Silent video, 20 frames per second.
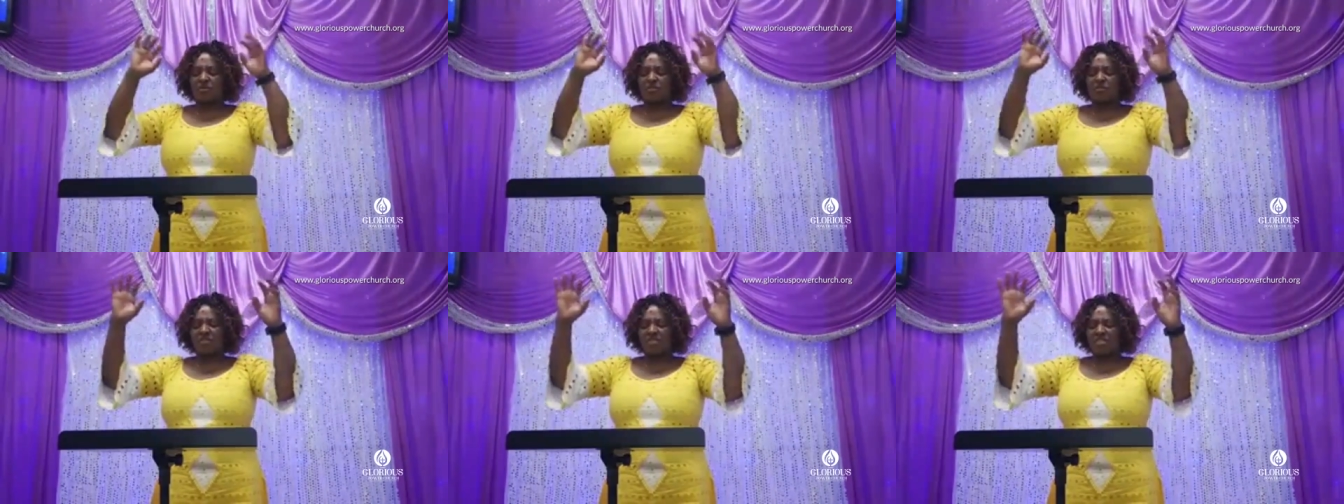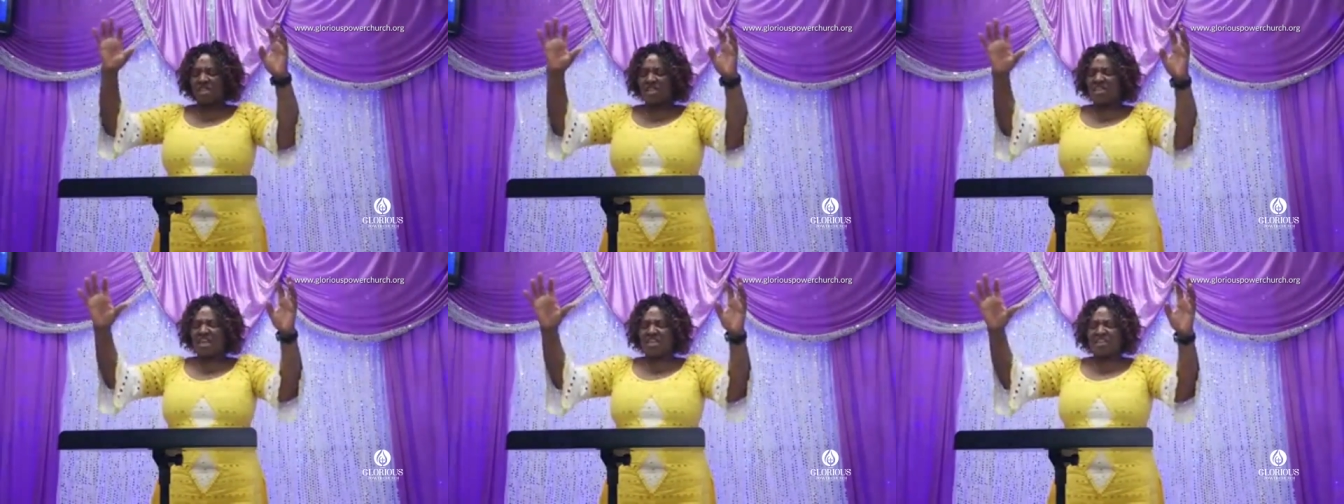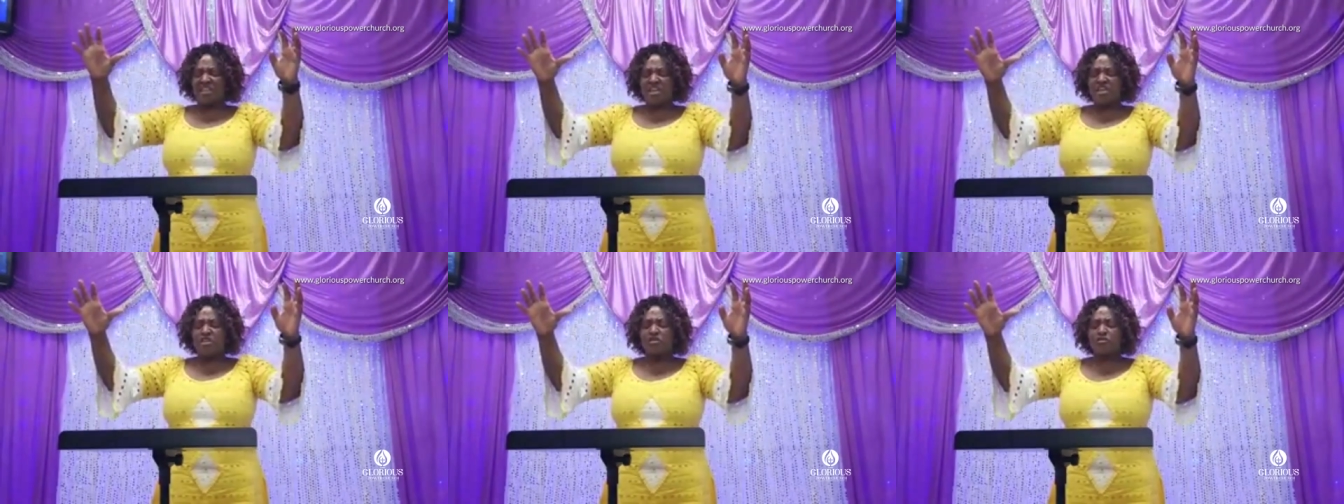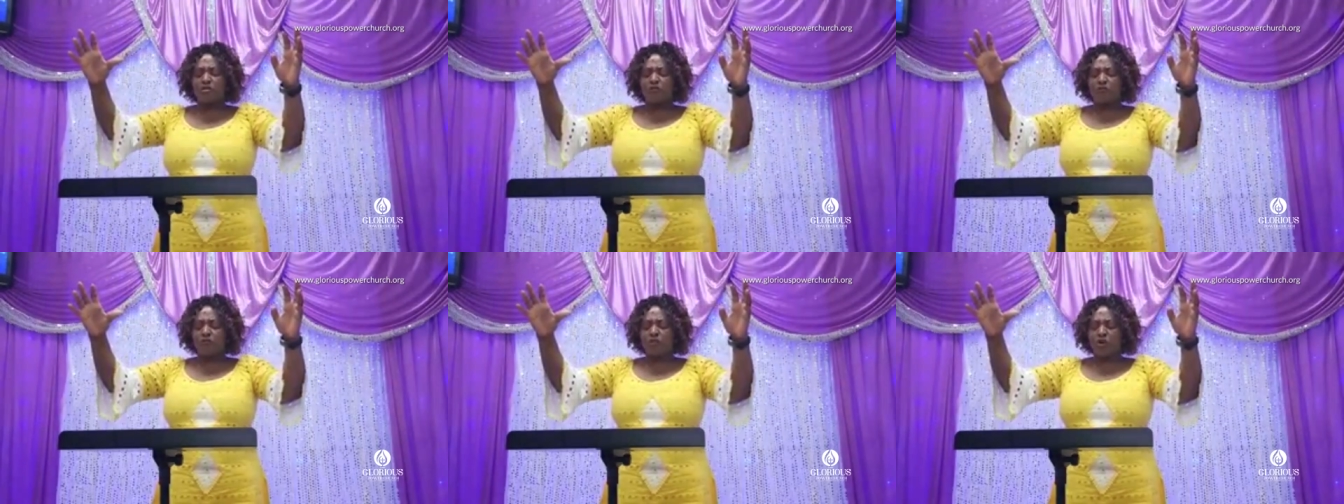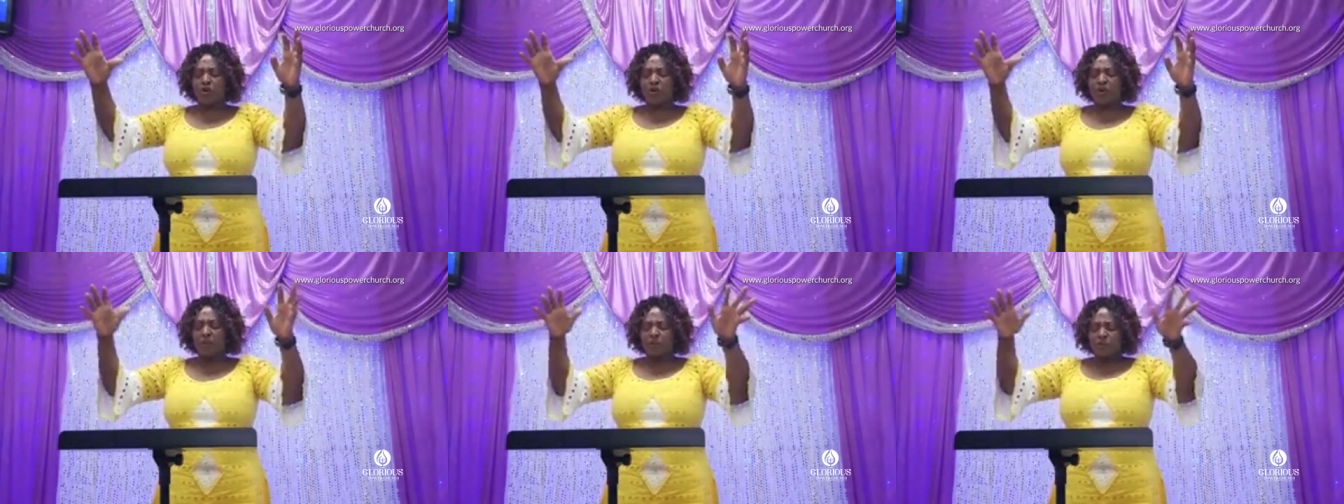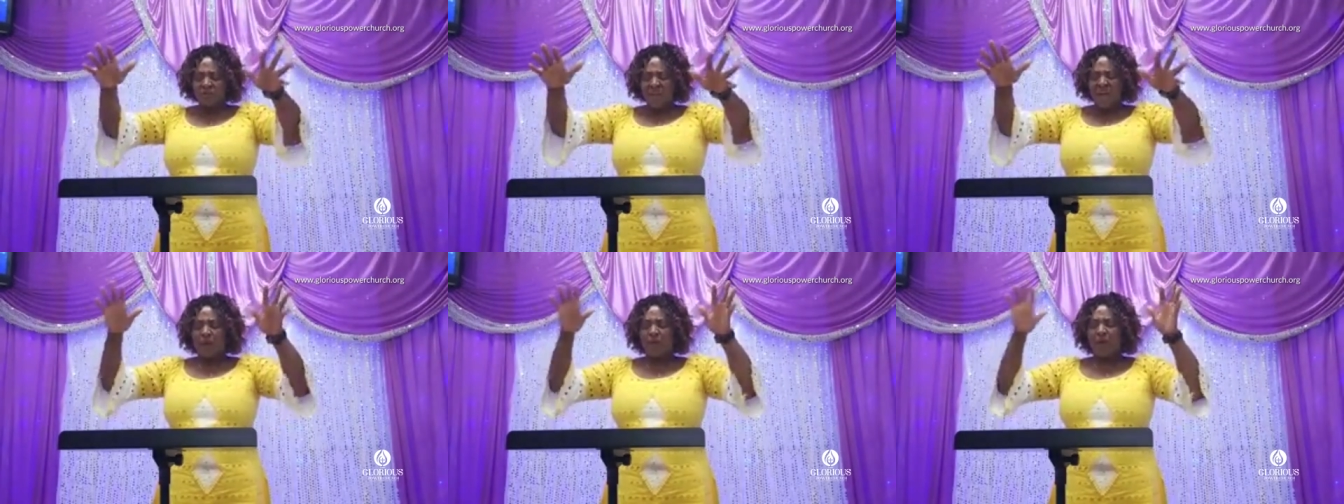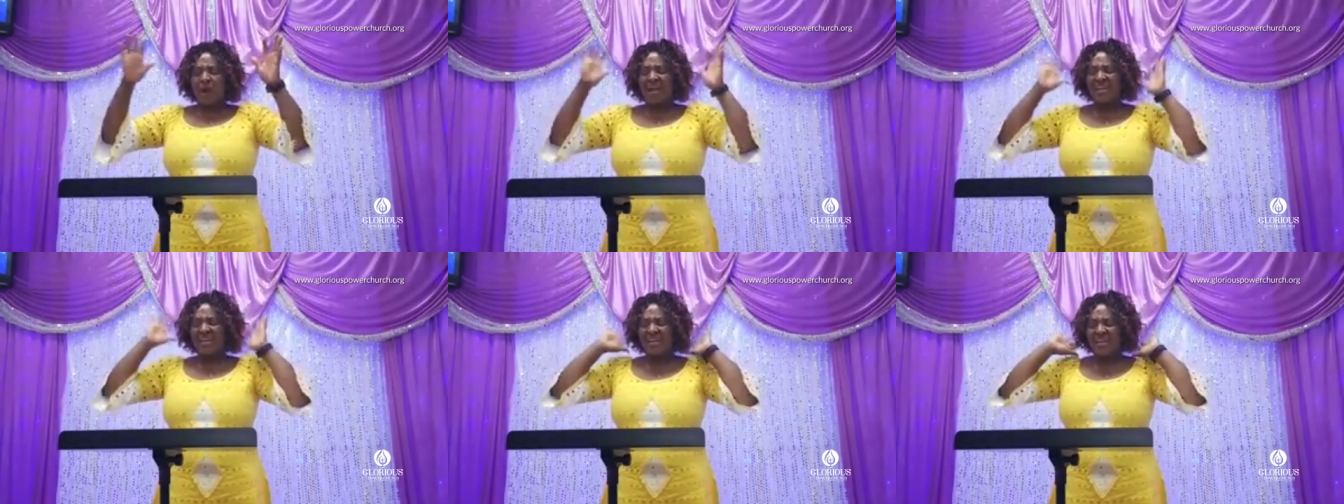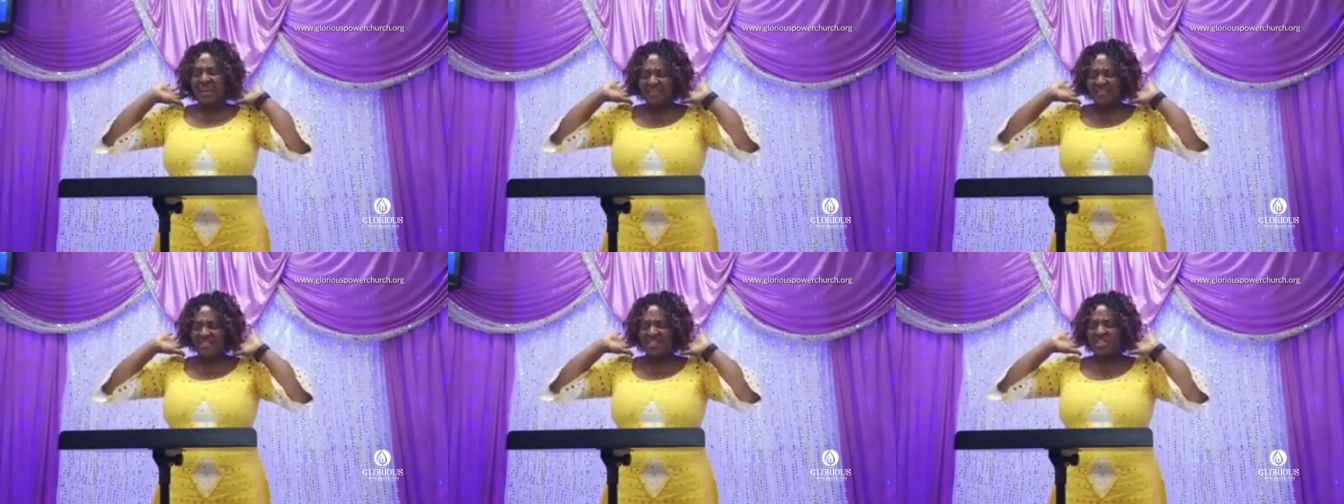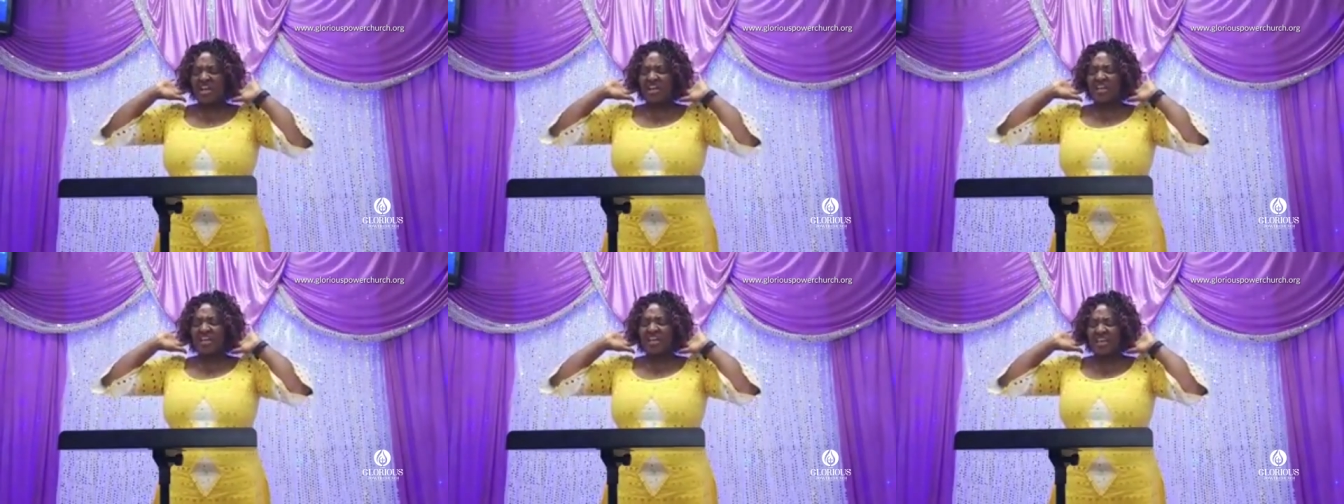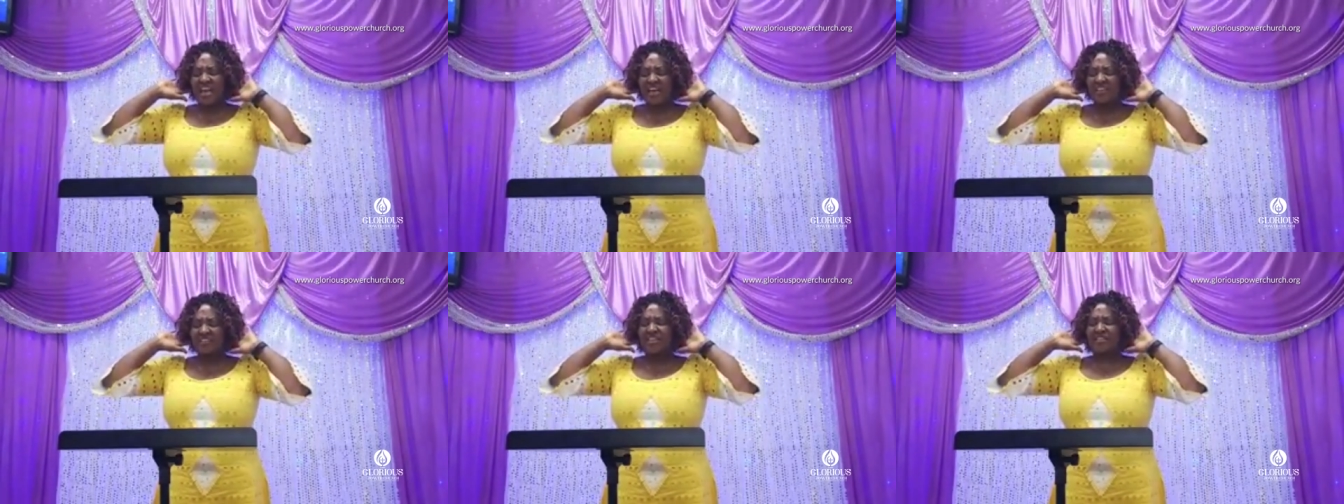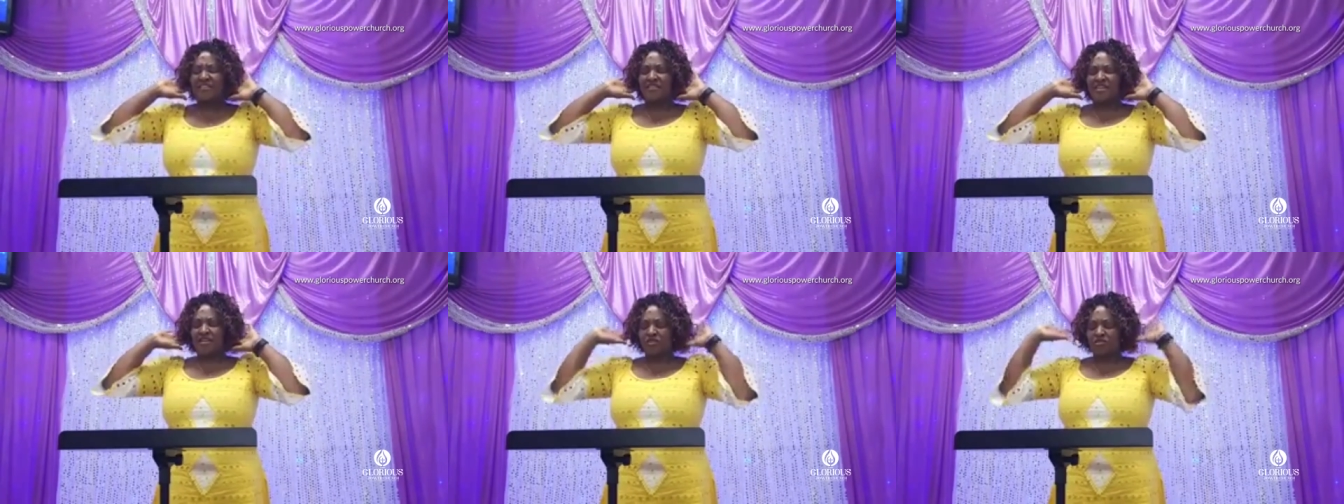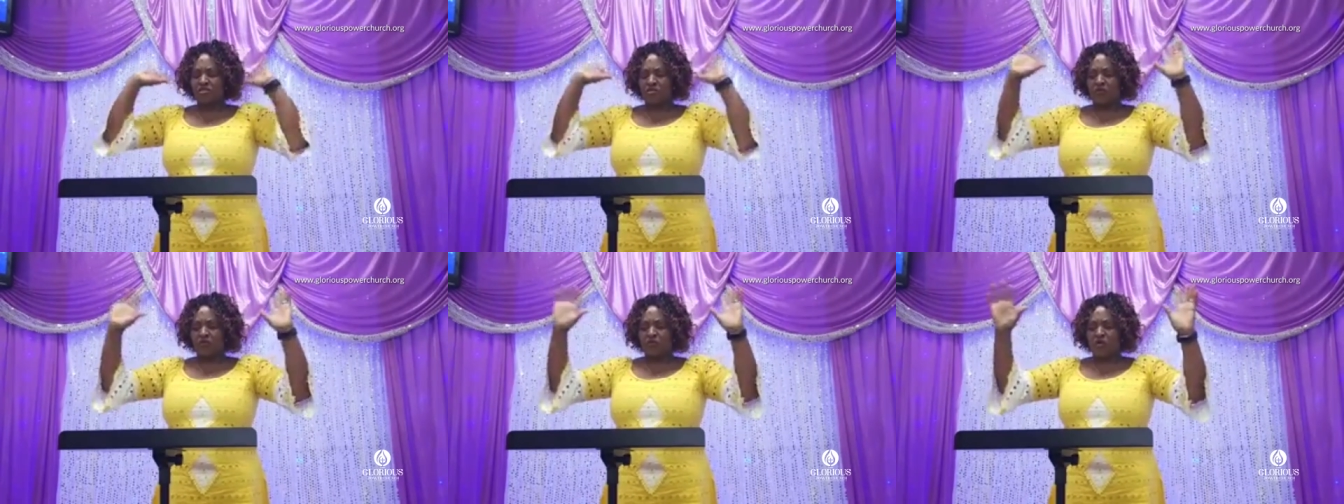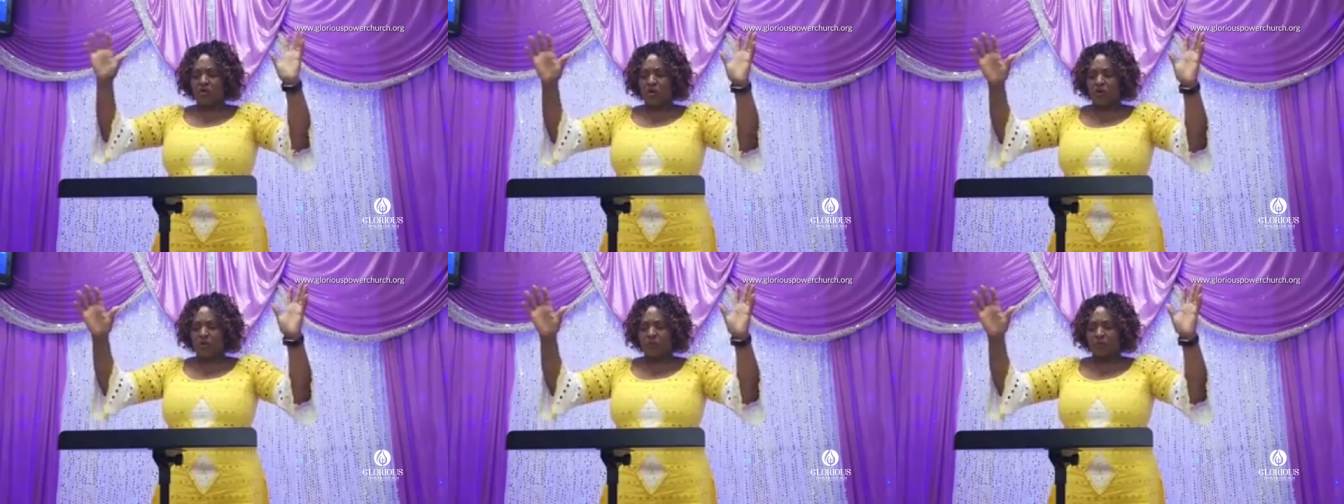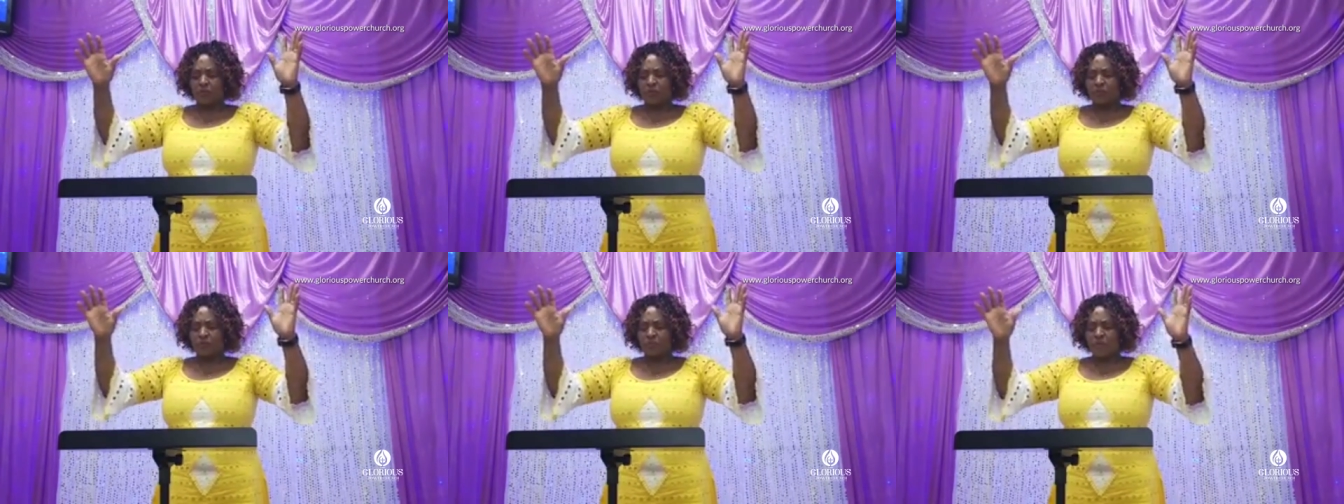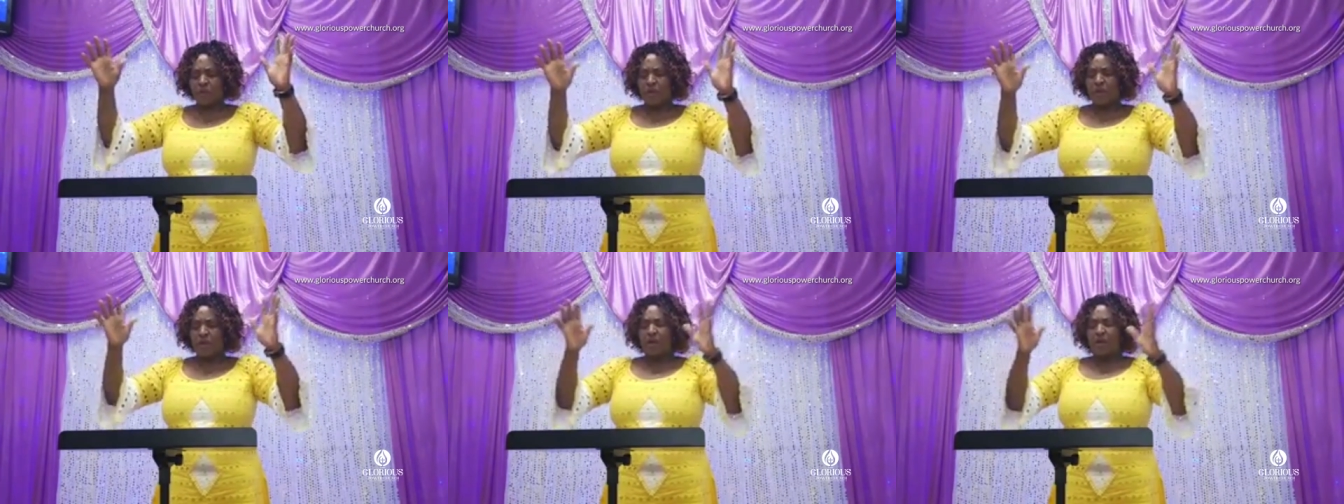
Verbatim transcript: shall see the things of God. Mm. Our ears shall hear the things of God. Mm.